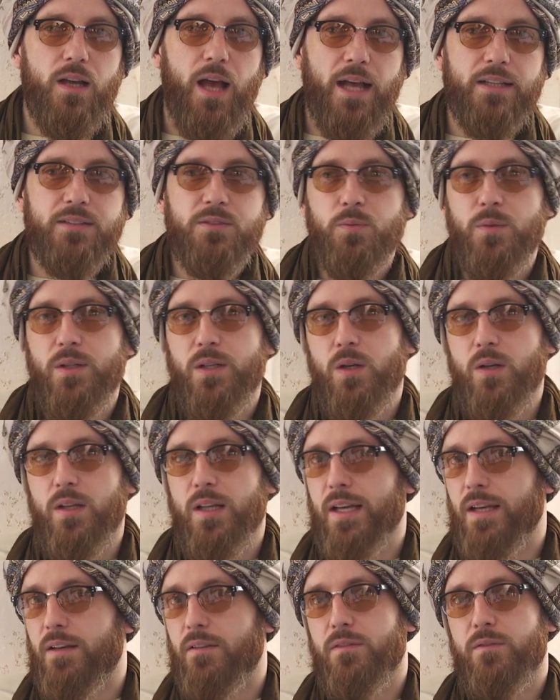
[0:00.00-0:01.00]
as we know,
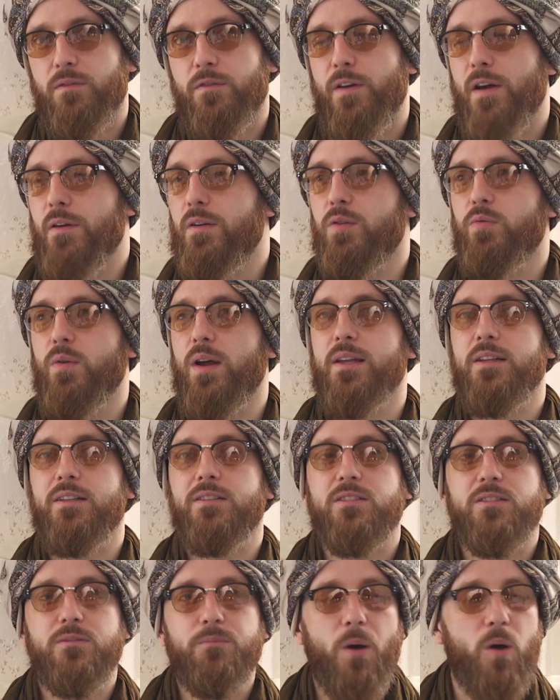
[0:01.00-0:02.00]
like very rarely
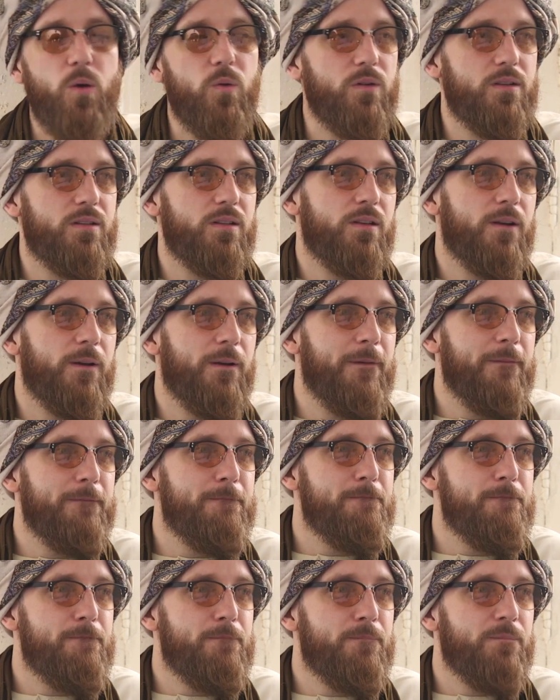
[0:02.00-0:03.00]
spoke.
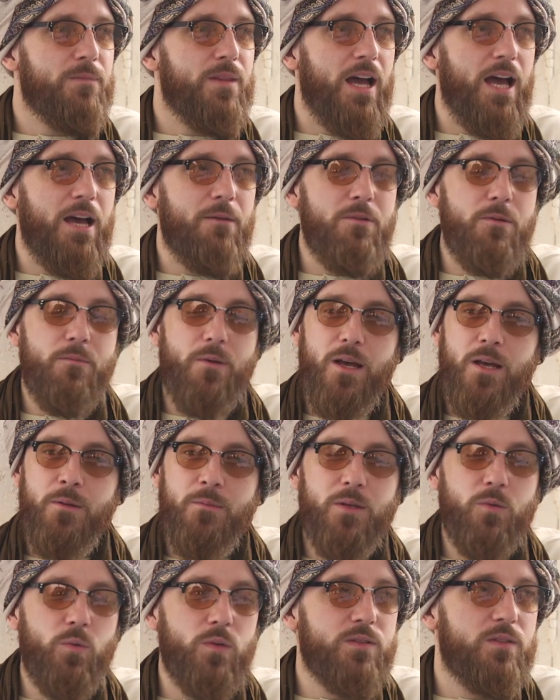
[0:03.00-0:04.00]
Habib
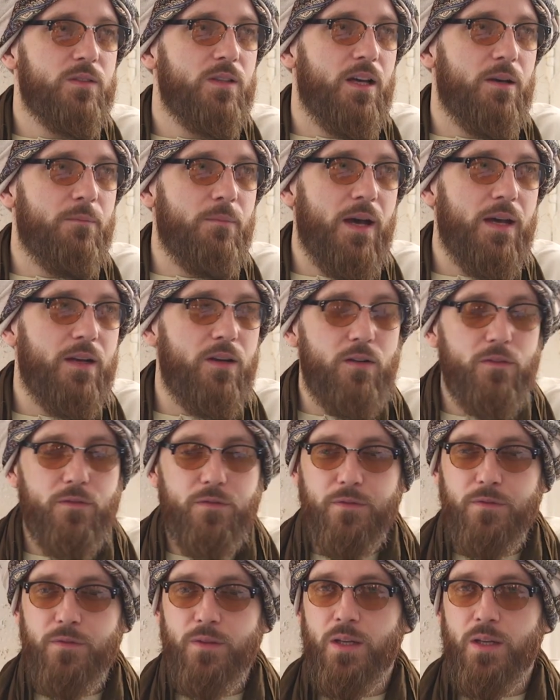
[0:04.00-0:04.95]
Ahmed wasn't a man of,